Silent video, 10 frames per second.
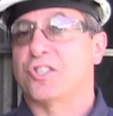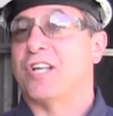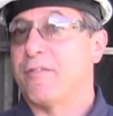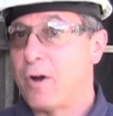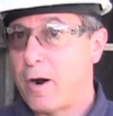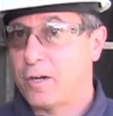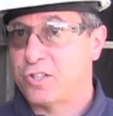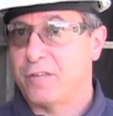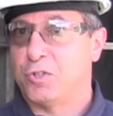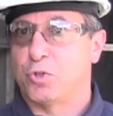seven arcs
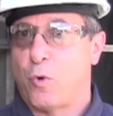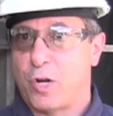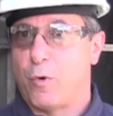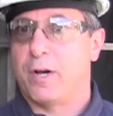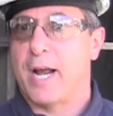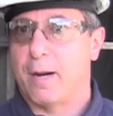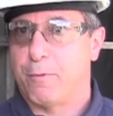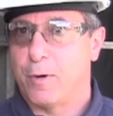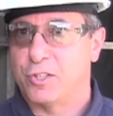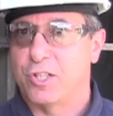gives you 21 data
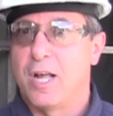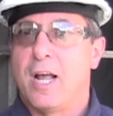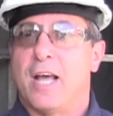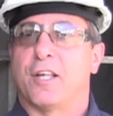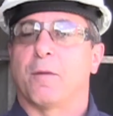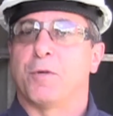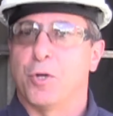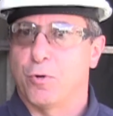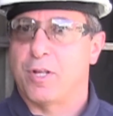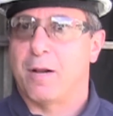points and the
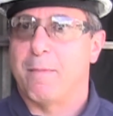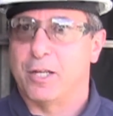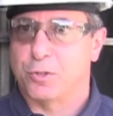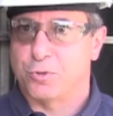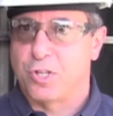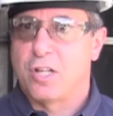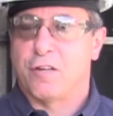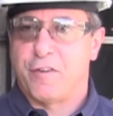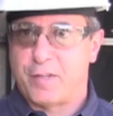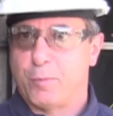computer then measures
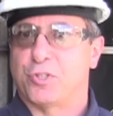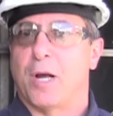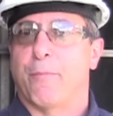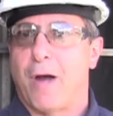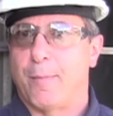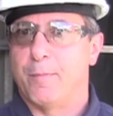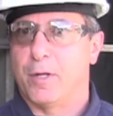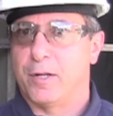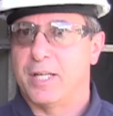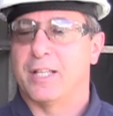the 50%
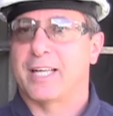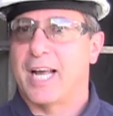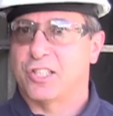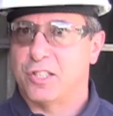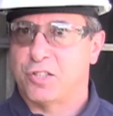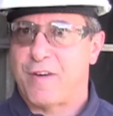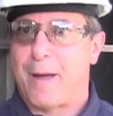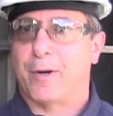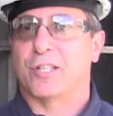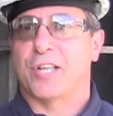probability. In the case of this
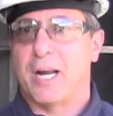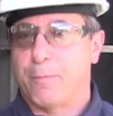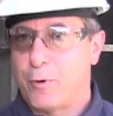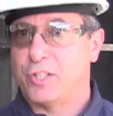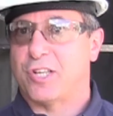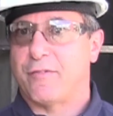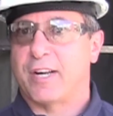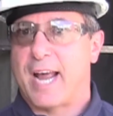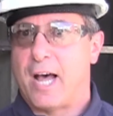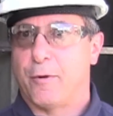fabric it's
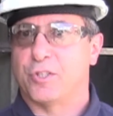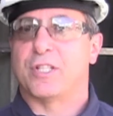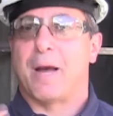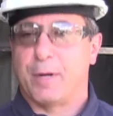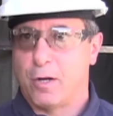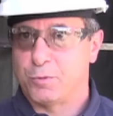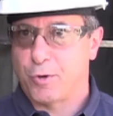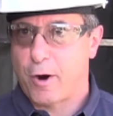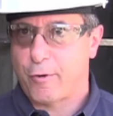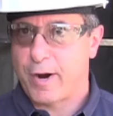8.7 calories and that becomes your arc